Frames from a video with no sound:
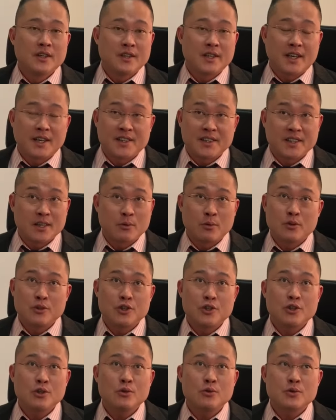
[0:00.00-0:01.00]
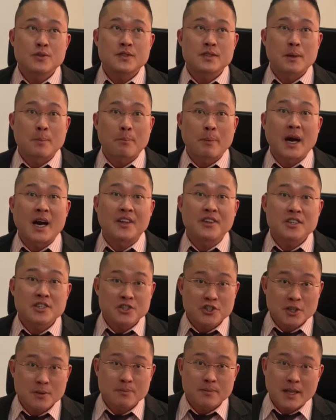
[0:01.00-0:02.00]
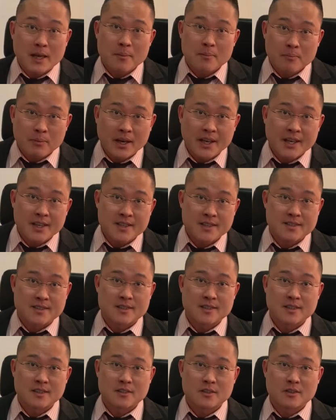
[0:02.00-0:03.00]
And they would use uh, partnership templates,